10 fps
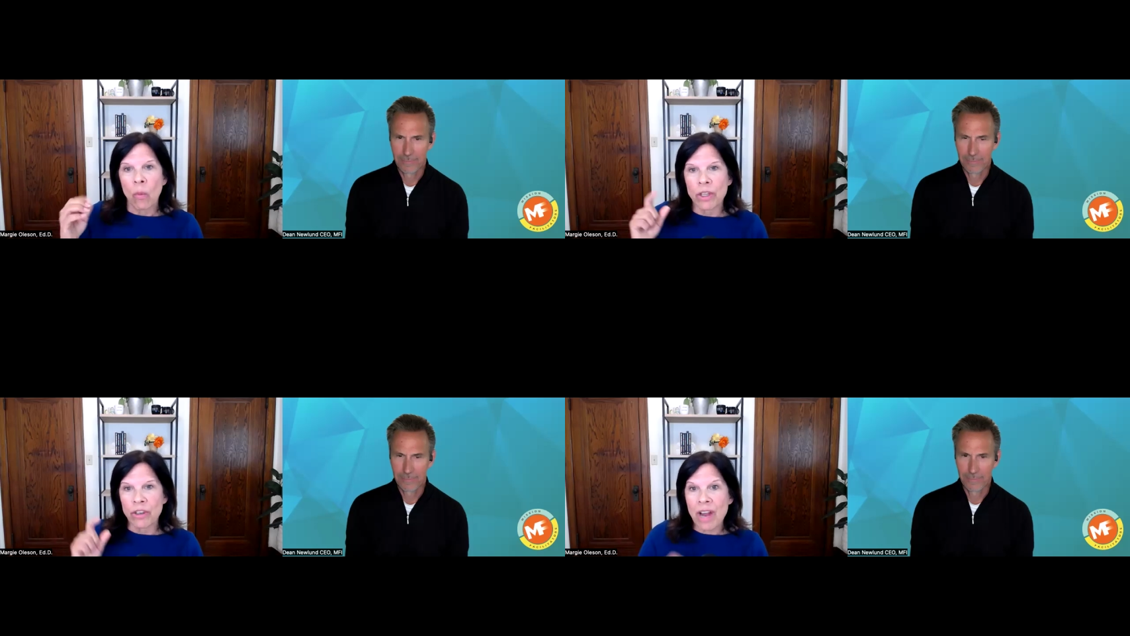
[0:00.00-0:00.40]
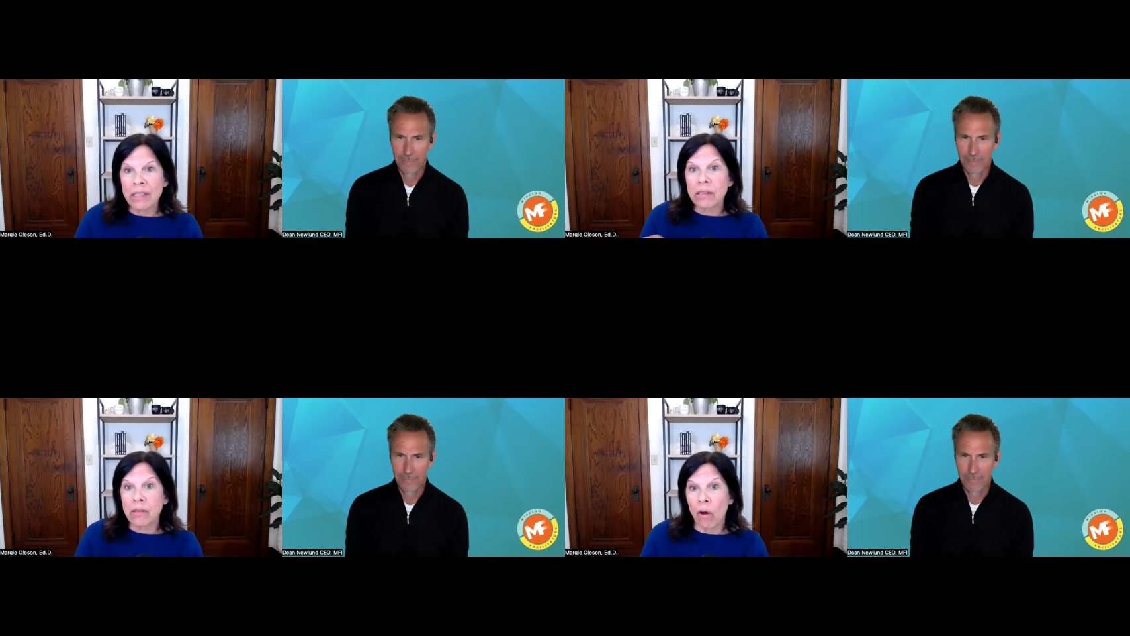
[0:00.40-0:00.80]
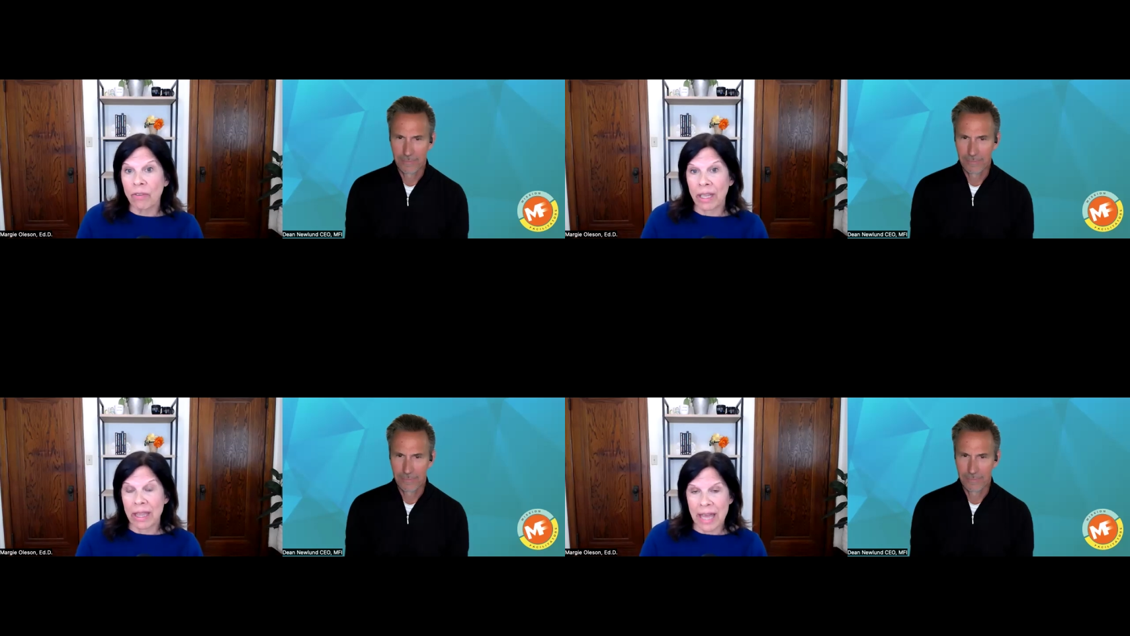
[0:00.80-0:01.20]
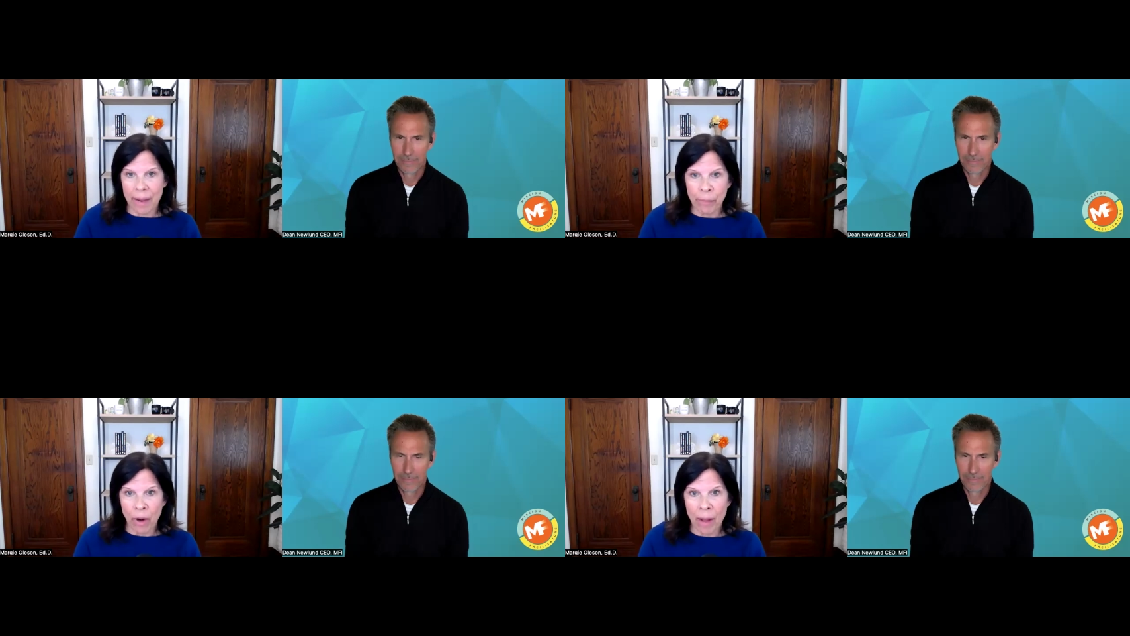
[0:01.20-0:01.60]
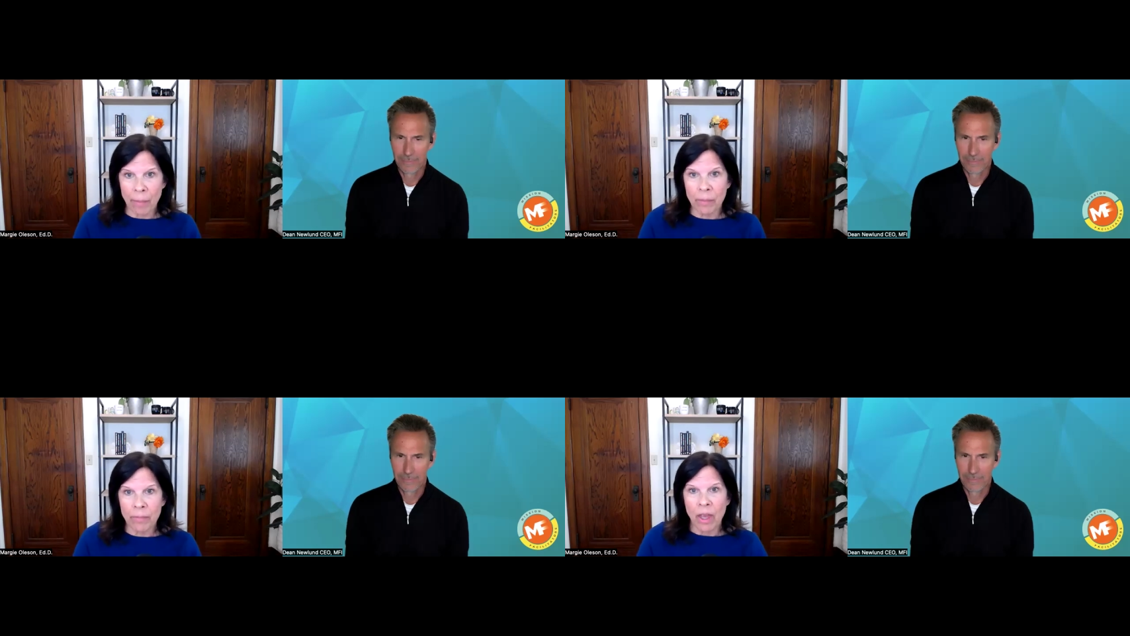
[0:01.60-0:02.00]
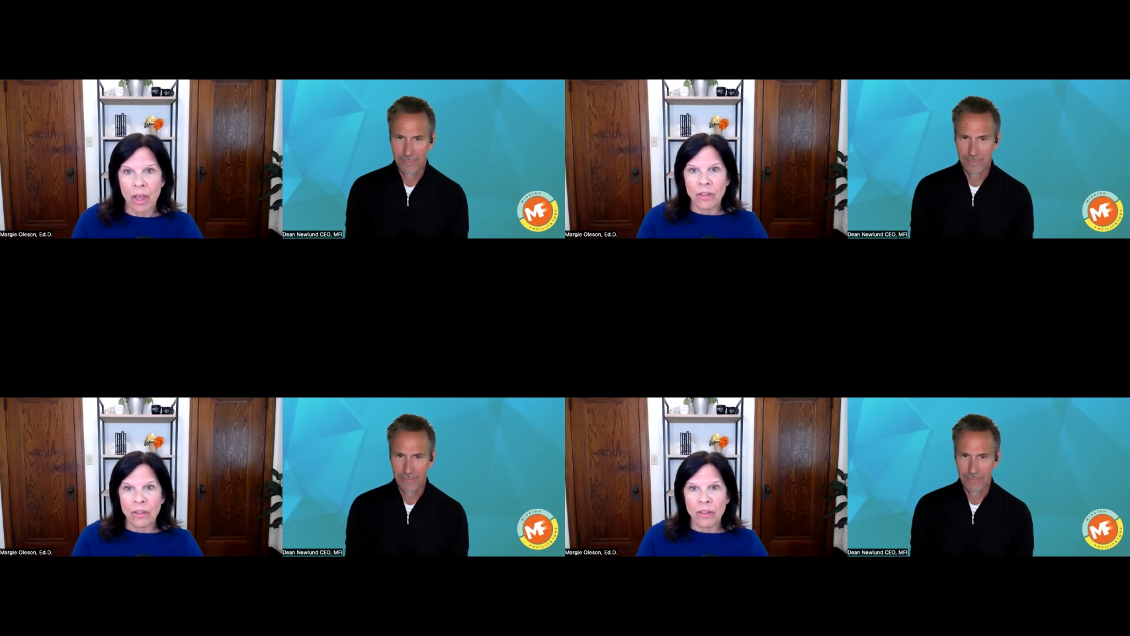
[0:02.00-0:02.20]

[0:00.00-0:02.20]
Speaker 1: When you're not solving that problem,